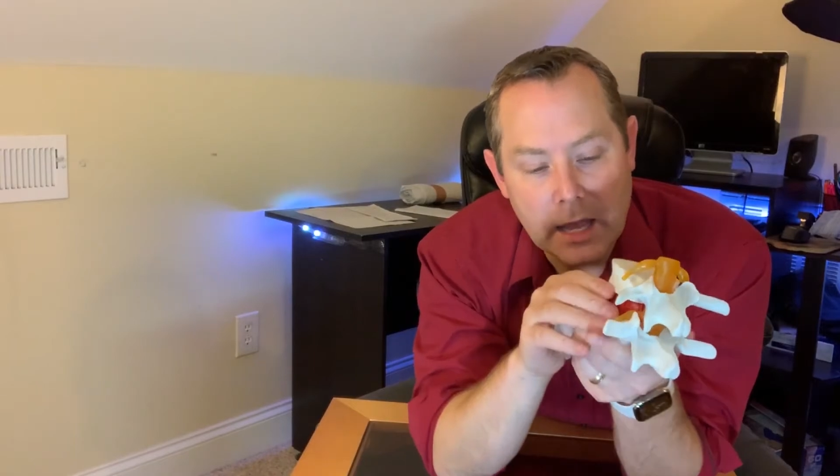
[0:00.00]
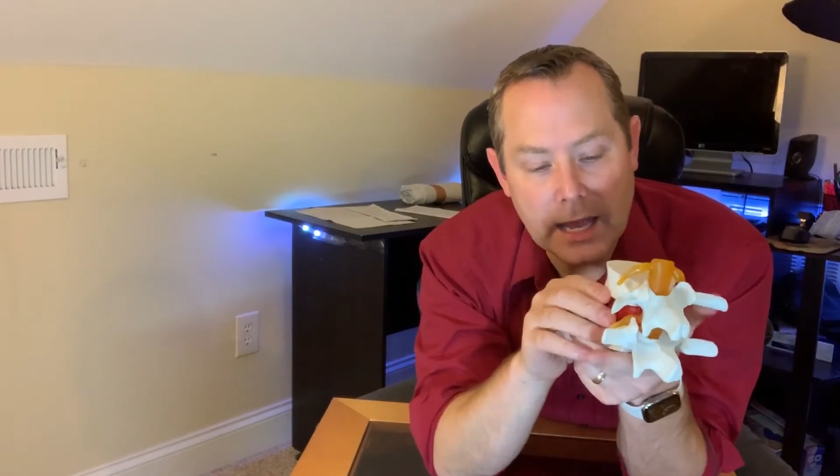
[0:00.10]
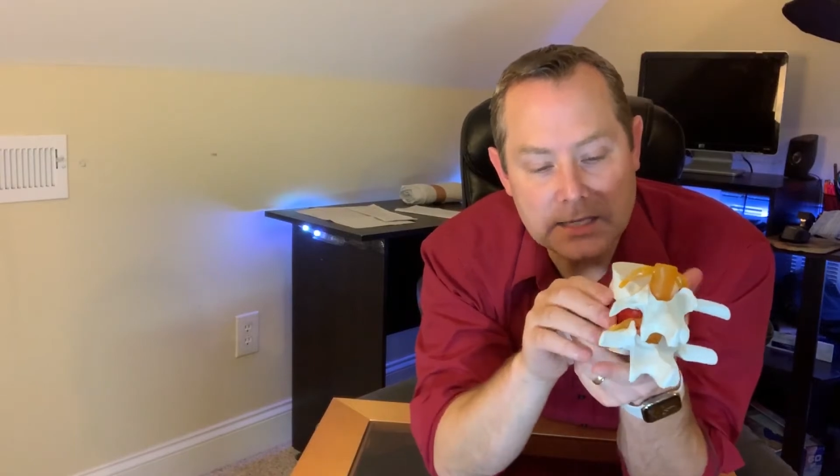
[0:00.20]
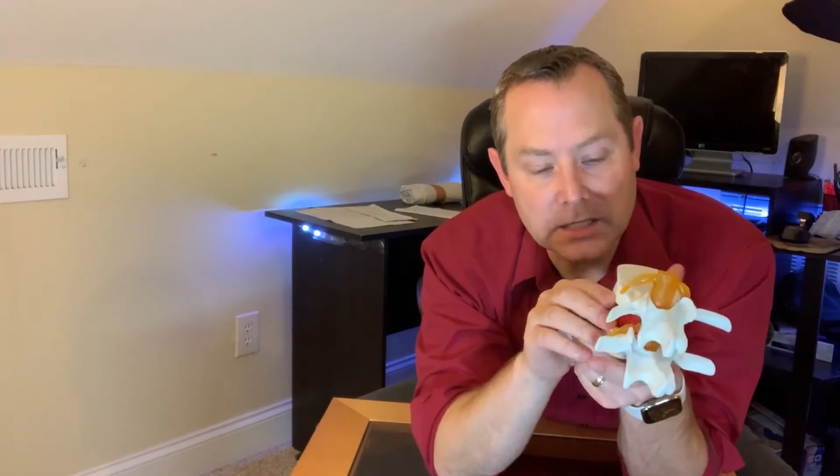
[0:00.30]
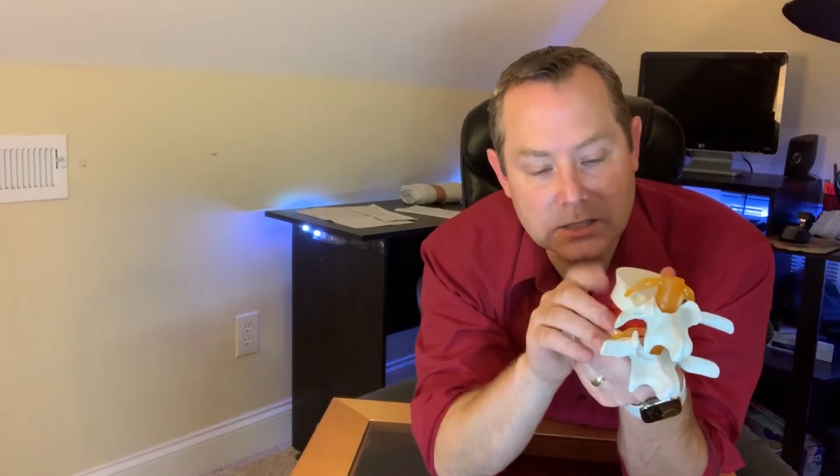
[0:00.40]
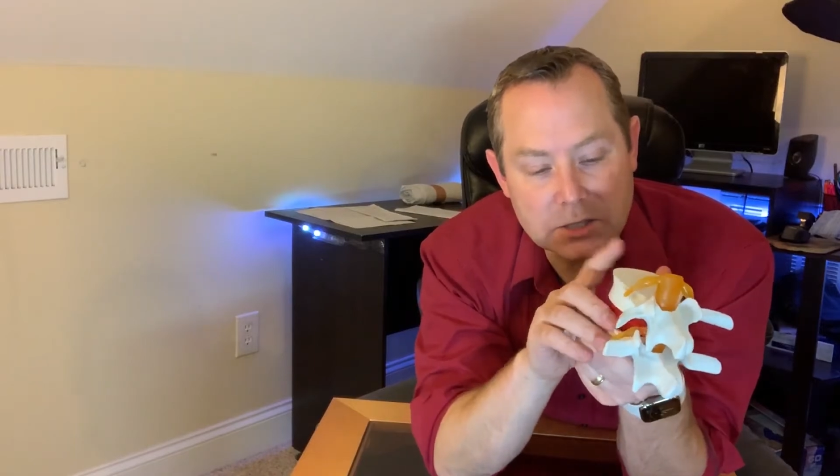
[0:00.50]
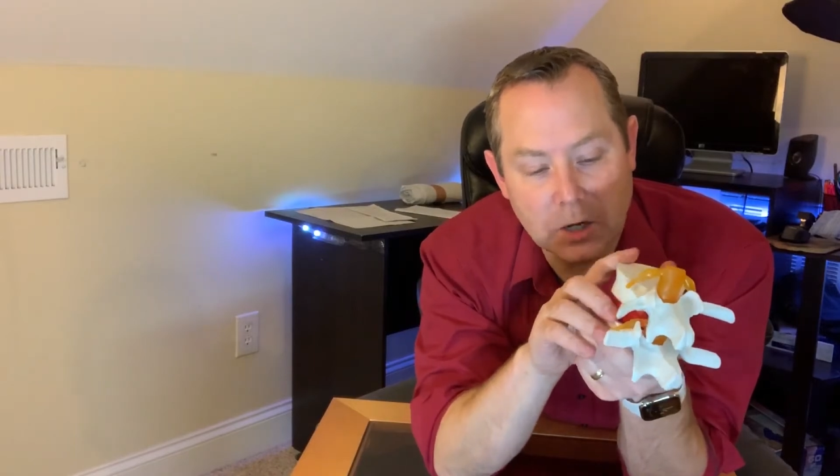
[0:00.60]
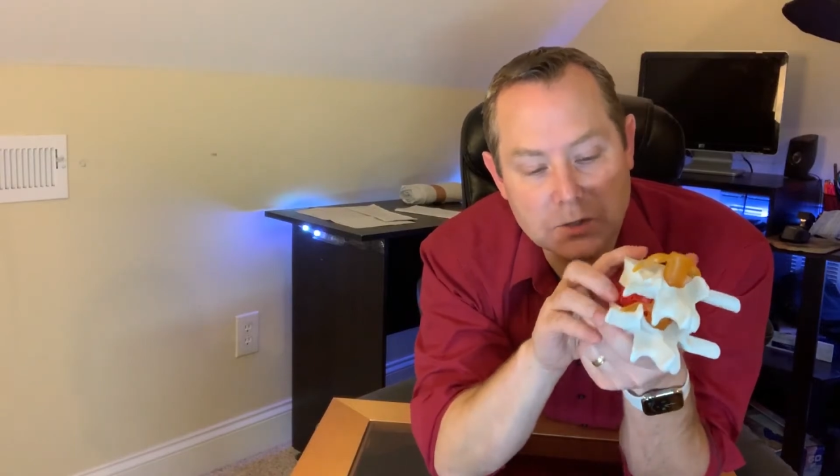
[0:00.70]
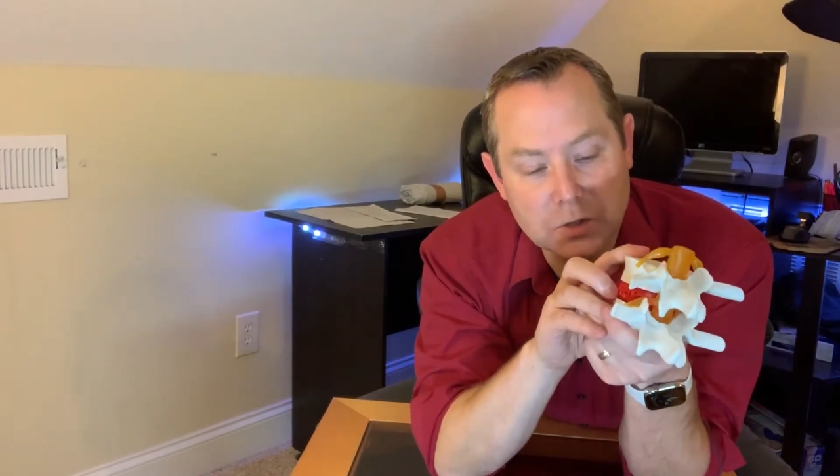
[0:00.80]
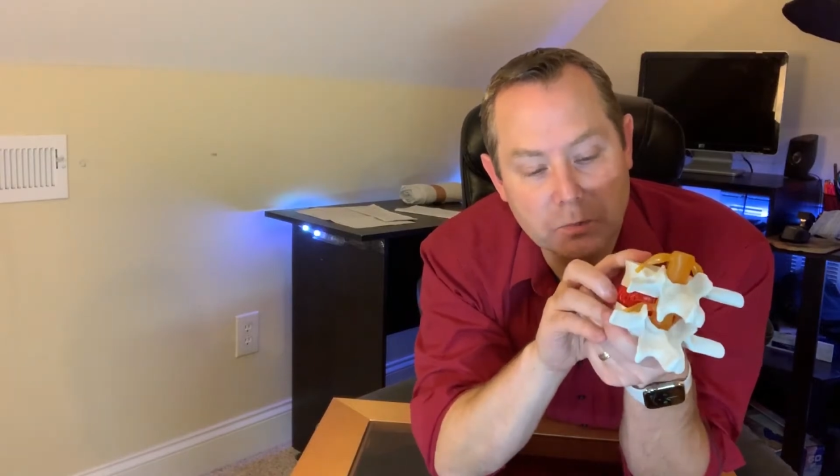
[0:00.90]
as it
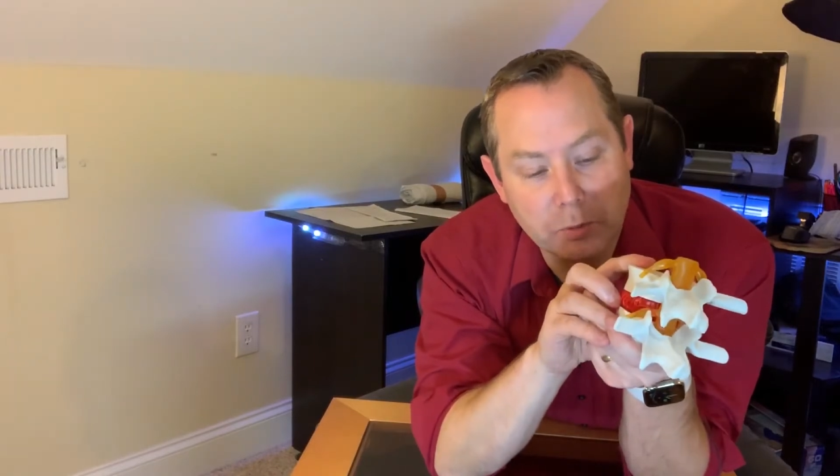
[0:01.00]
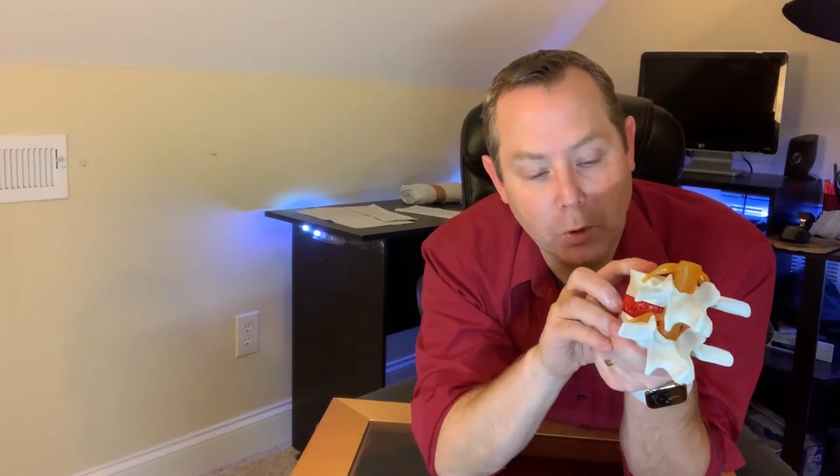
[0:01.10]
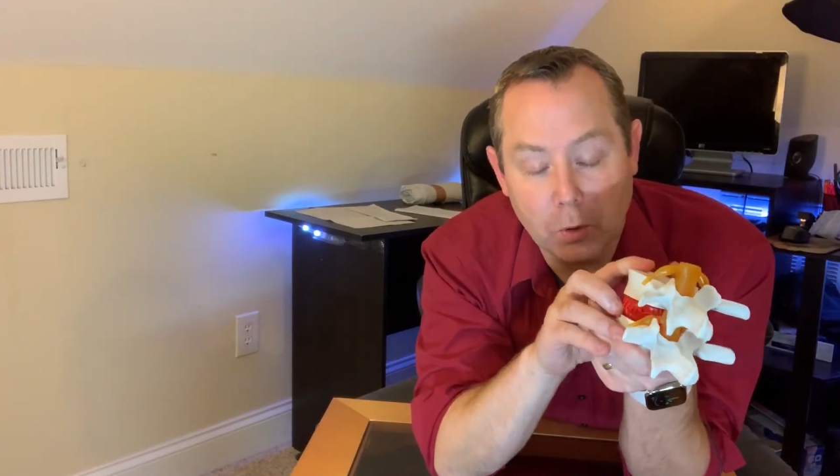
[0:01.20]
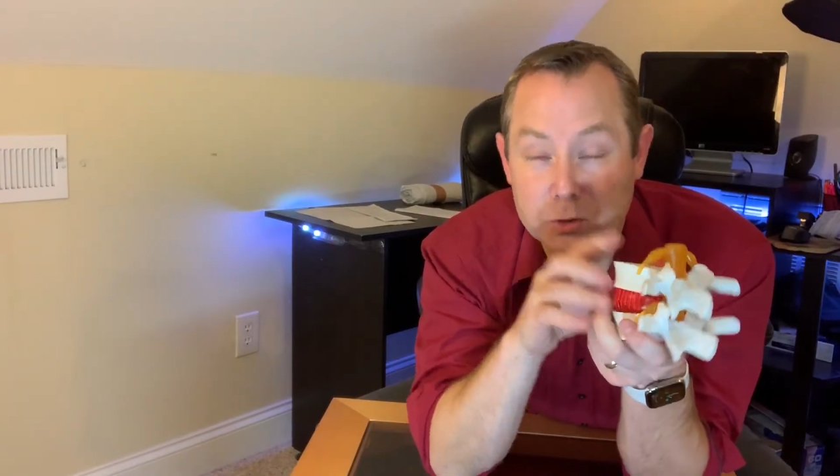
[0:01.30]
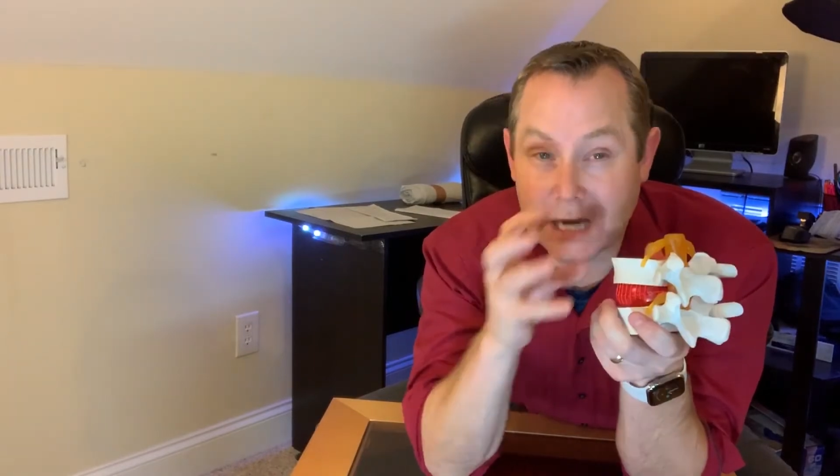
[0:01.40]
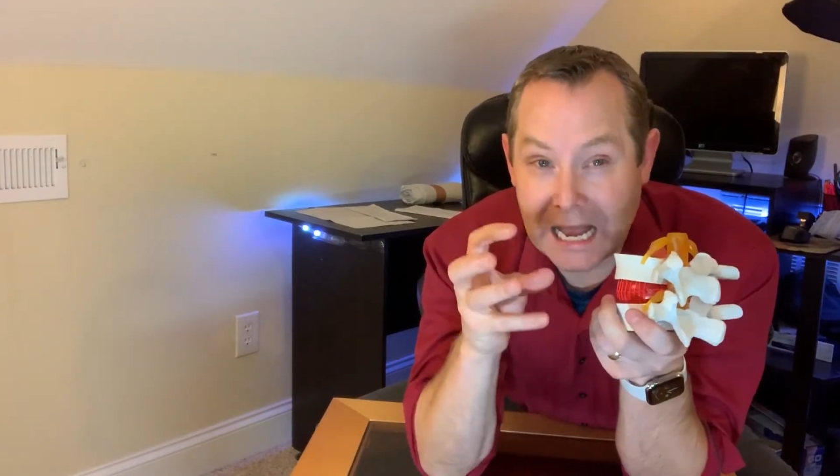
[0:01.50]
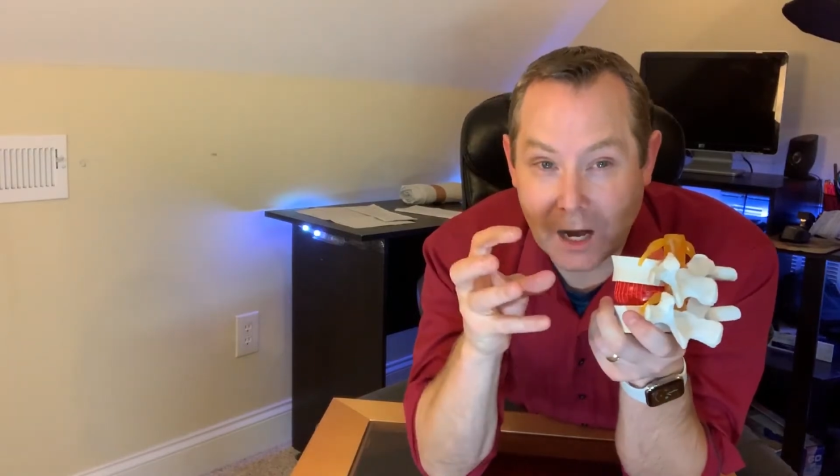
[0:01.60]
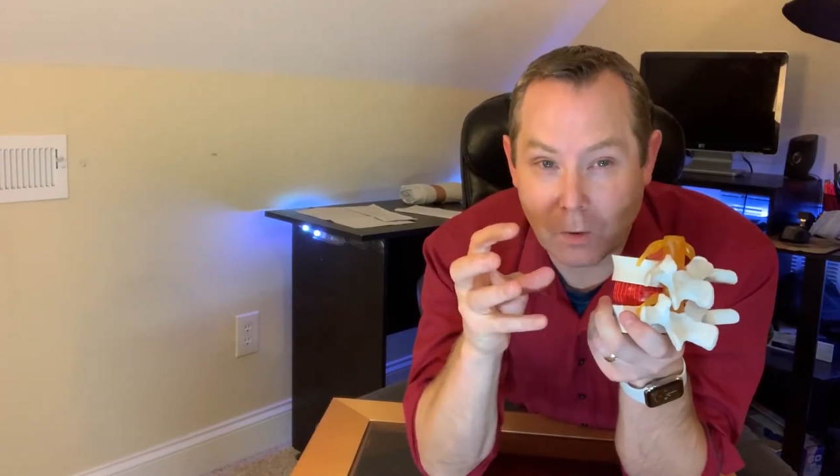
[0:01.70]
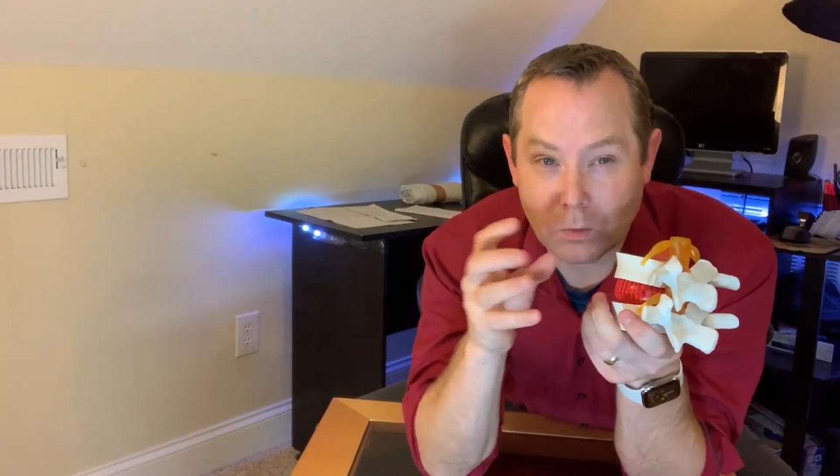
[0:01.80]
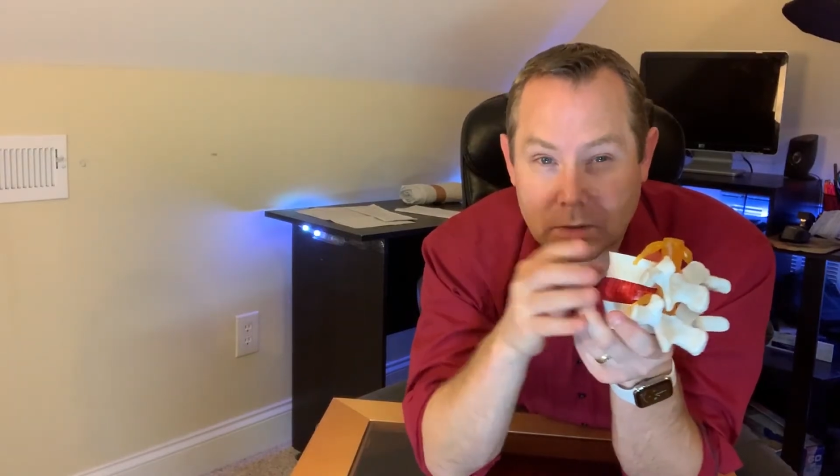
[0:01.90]
starts to bulge
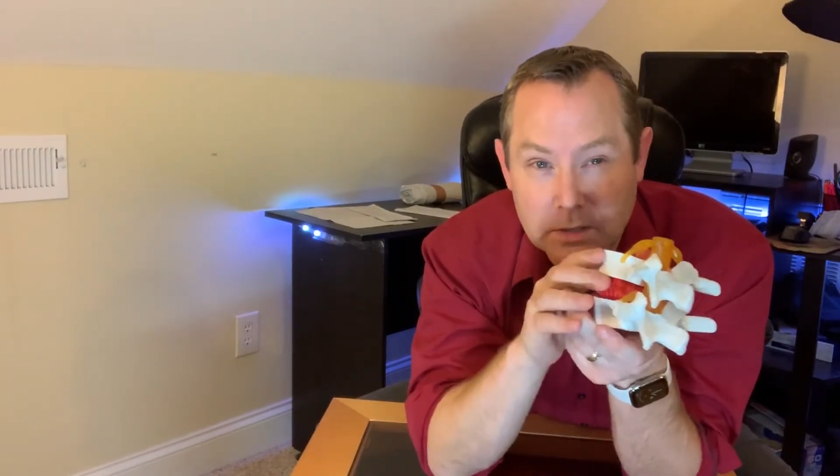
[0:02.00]
out,